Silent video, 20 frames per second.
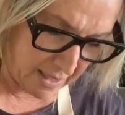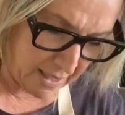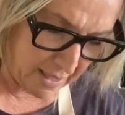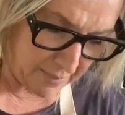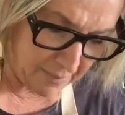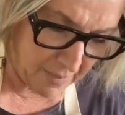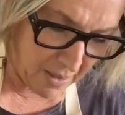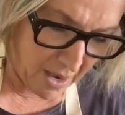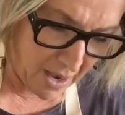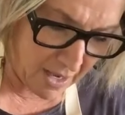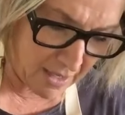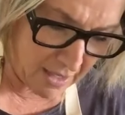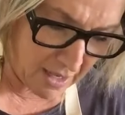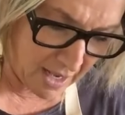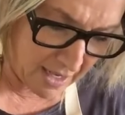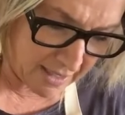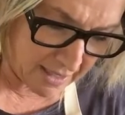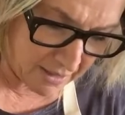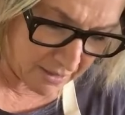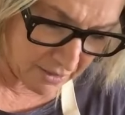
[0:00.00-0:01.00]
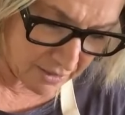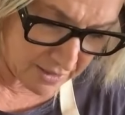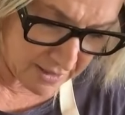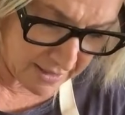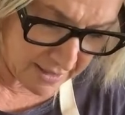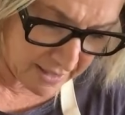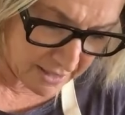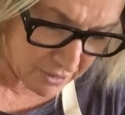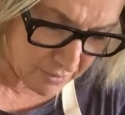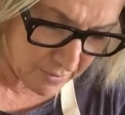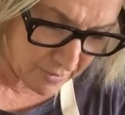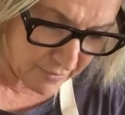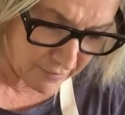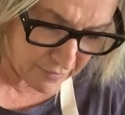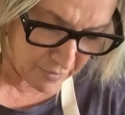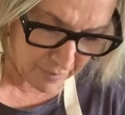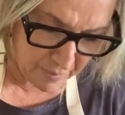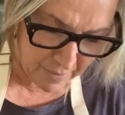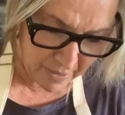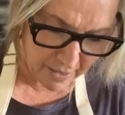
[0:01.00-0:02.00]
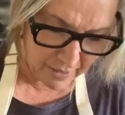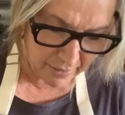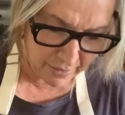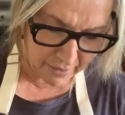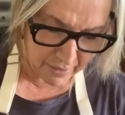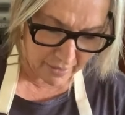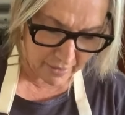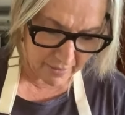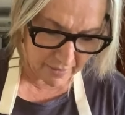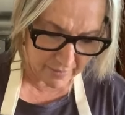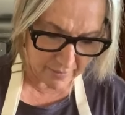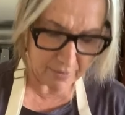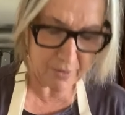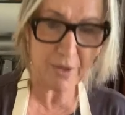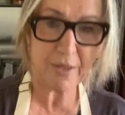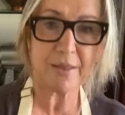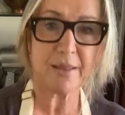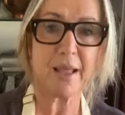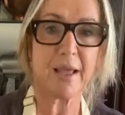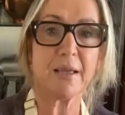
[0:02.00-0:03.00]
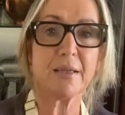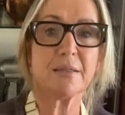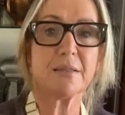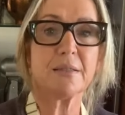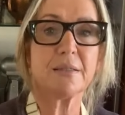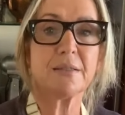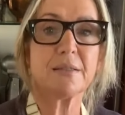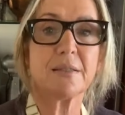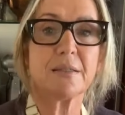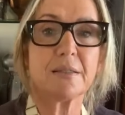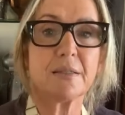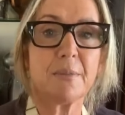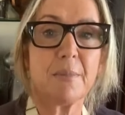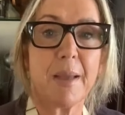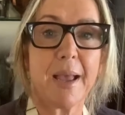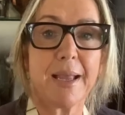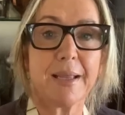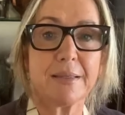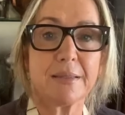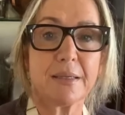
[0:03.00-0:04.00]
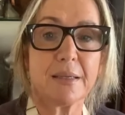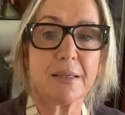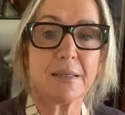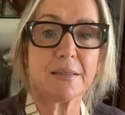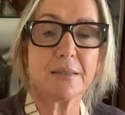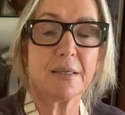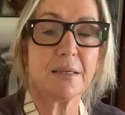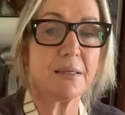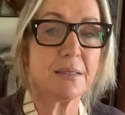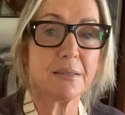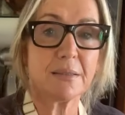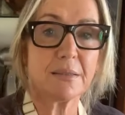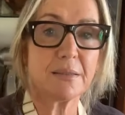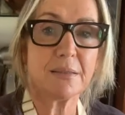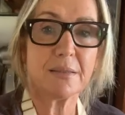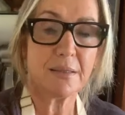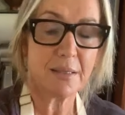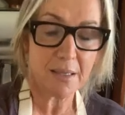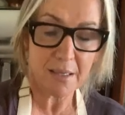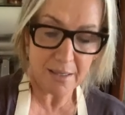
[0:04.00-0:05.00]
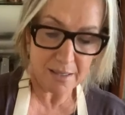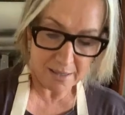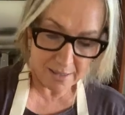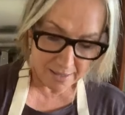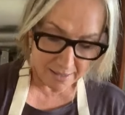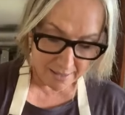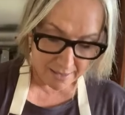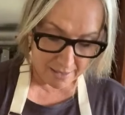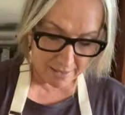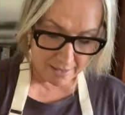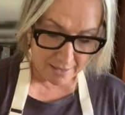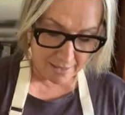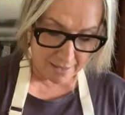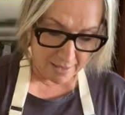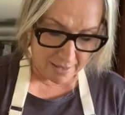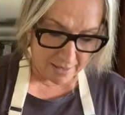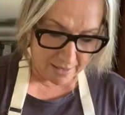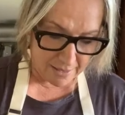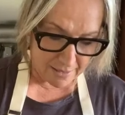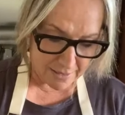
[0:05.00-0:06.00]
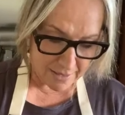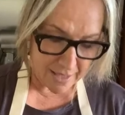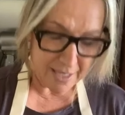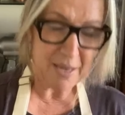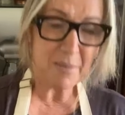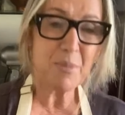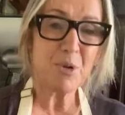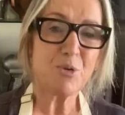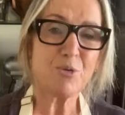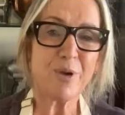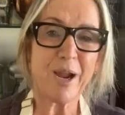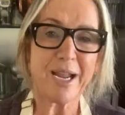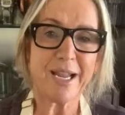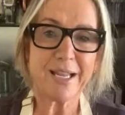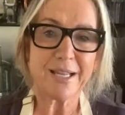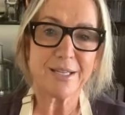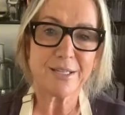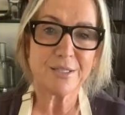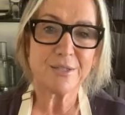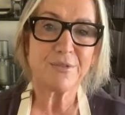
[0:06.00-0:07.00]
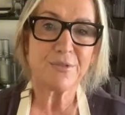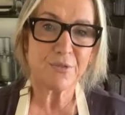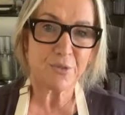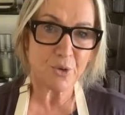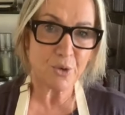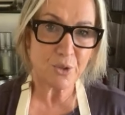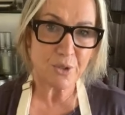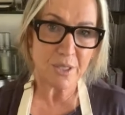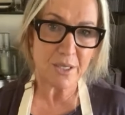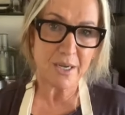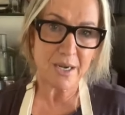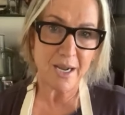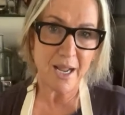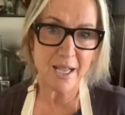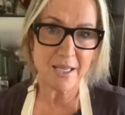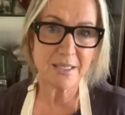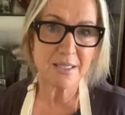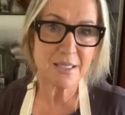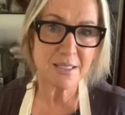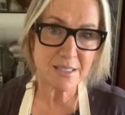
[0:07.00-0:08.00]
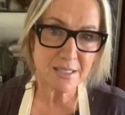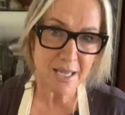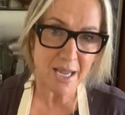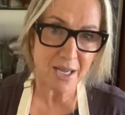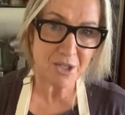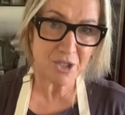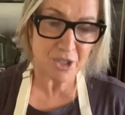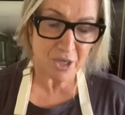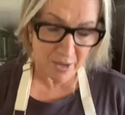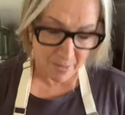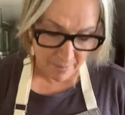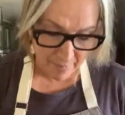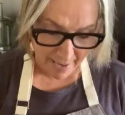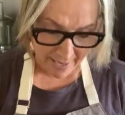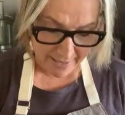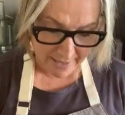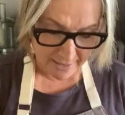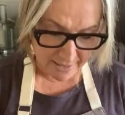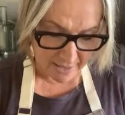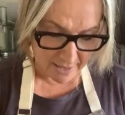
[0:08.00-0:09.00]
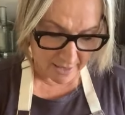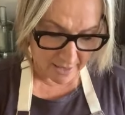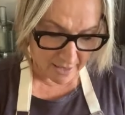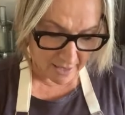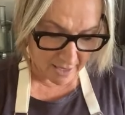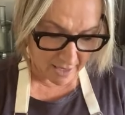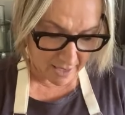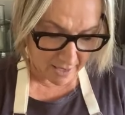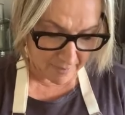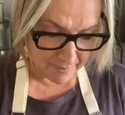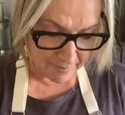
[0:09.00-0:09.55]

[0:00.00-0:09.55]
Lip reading: I like it because it gets rid of the pith. Look at that. It's just amazing, isn't it? It's like a miraculous fruit that it has such amazing